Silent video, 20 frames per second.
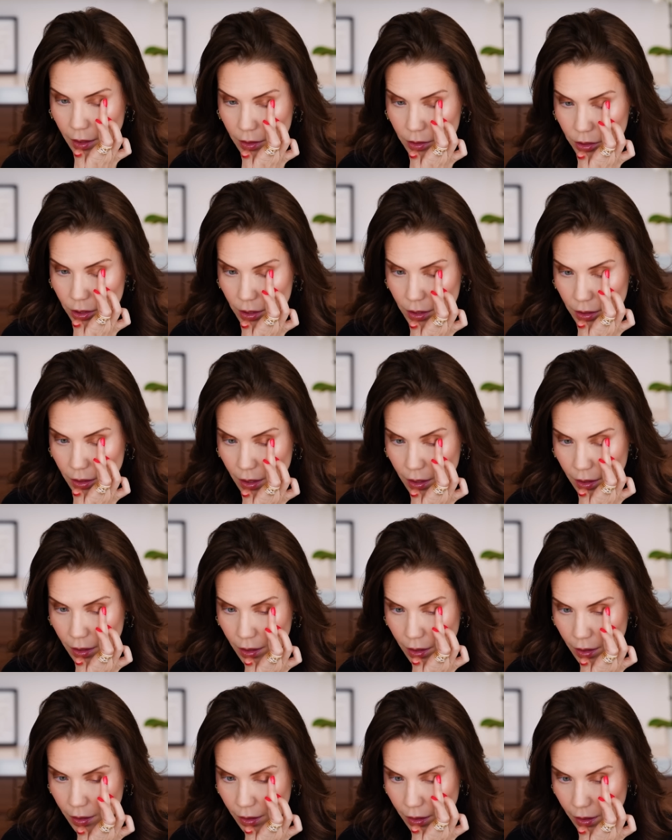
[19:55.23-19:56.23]
and just kind
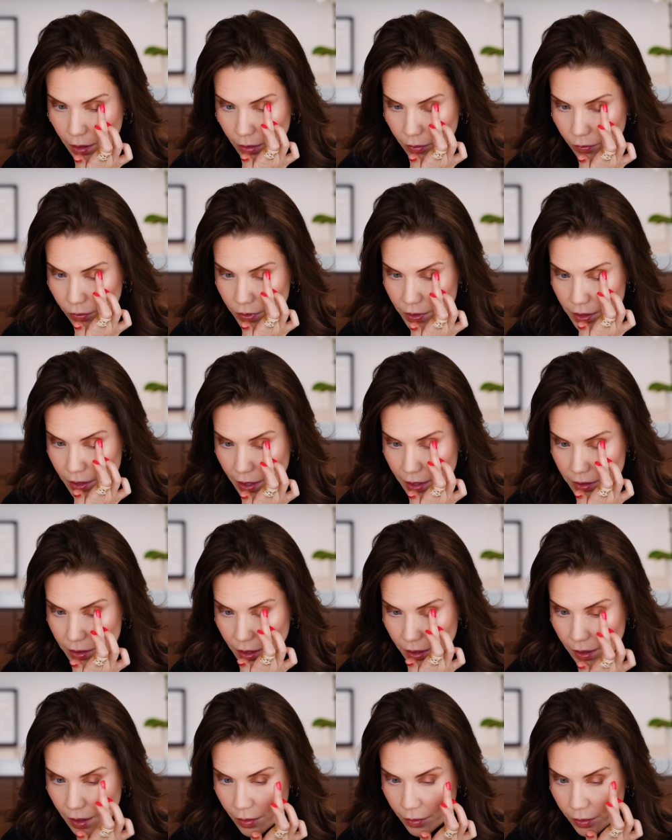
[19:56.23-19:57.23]
of emphasize
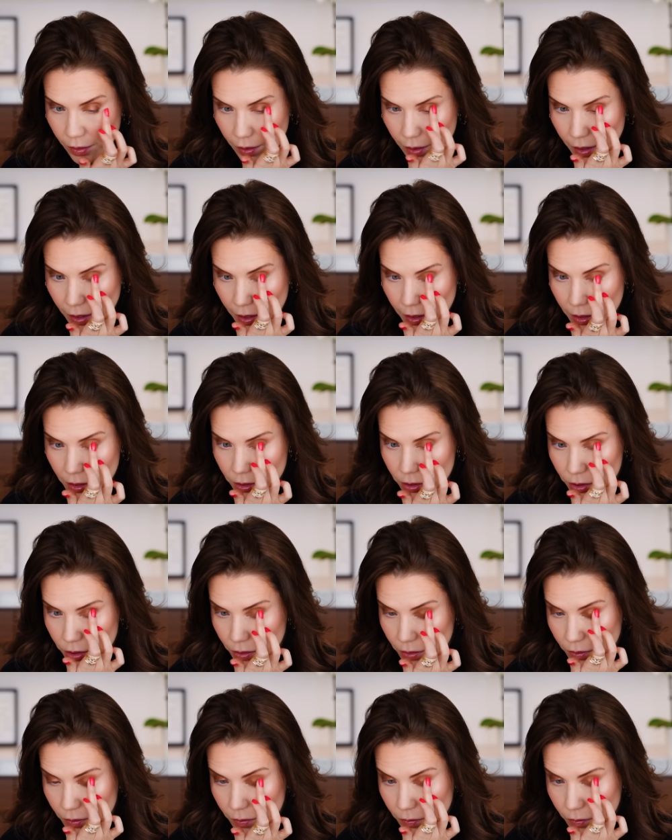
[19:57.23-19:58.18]
that outer edge.